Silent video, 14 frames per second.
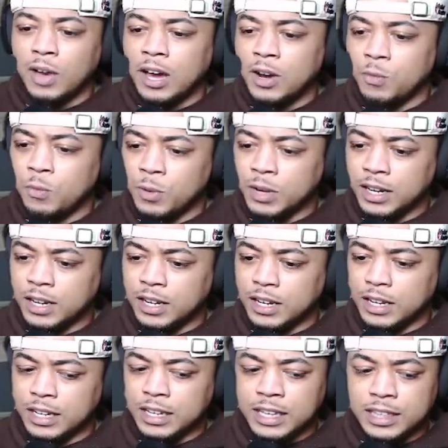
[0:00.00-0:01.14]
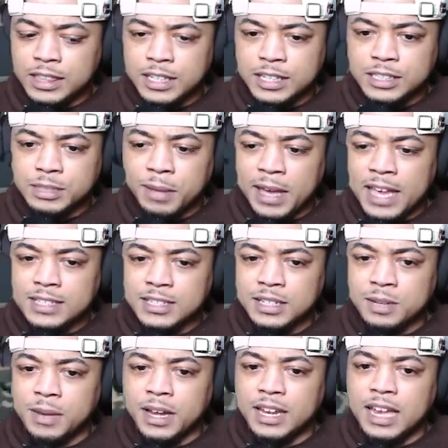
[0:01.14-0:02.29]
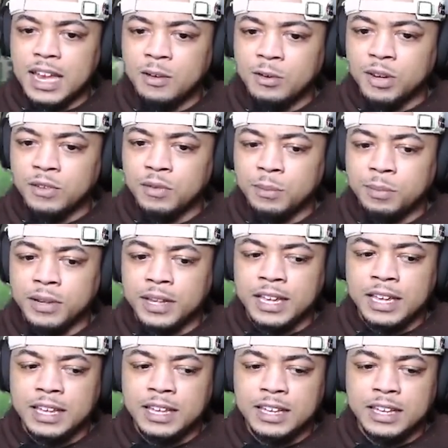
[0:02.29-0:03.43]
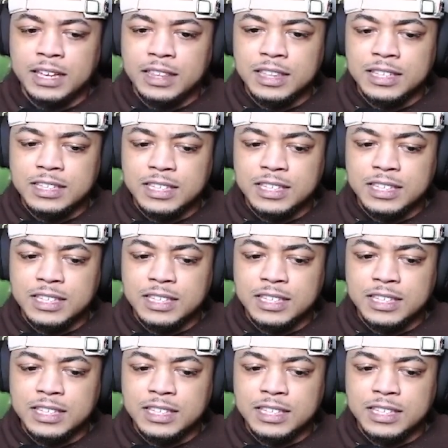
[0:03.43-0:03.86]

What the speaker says: want to get this past anybody how good of a play this